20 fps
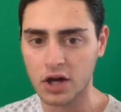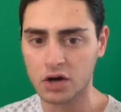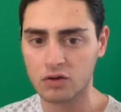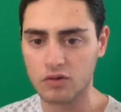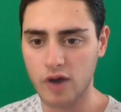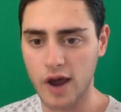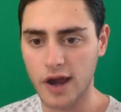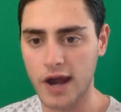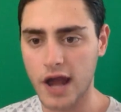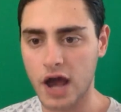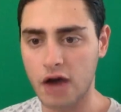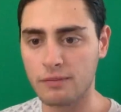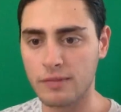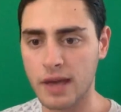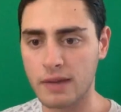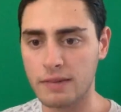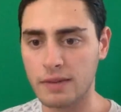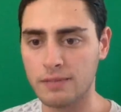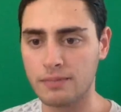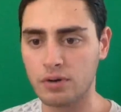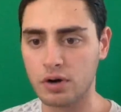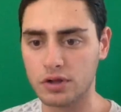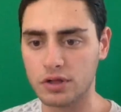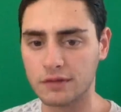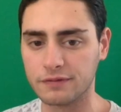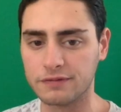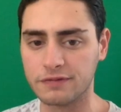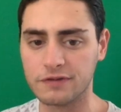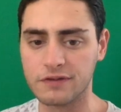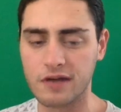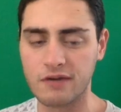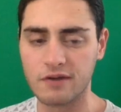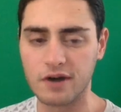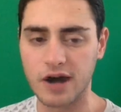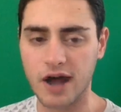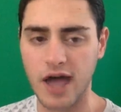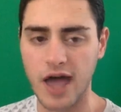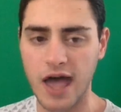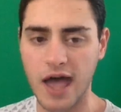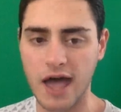Right now, maybe put the
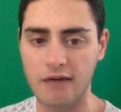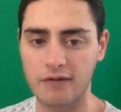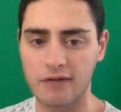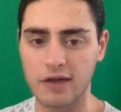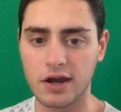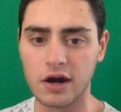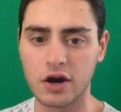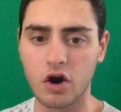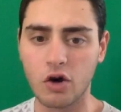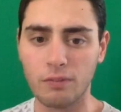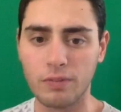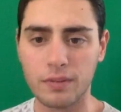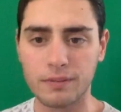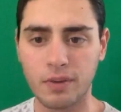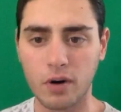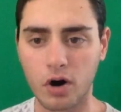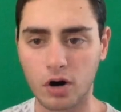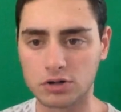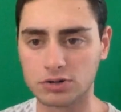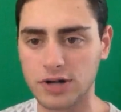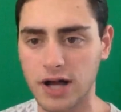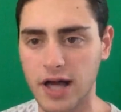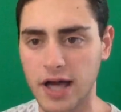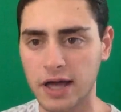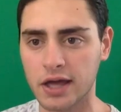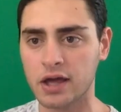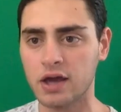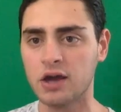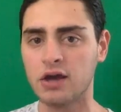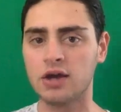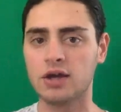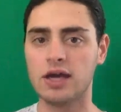7.5 in an open parlay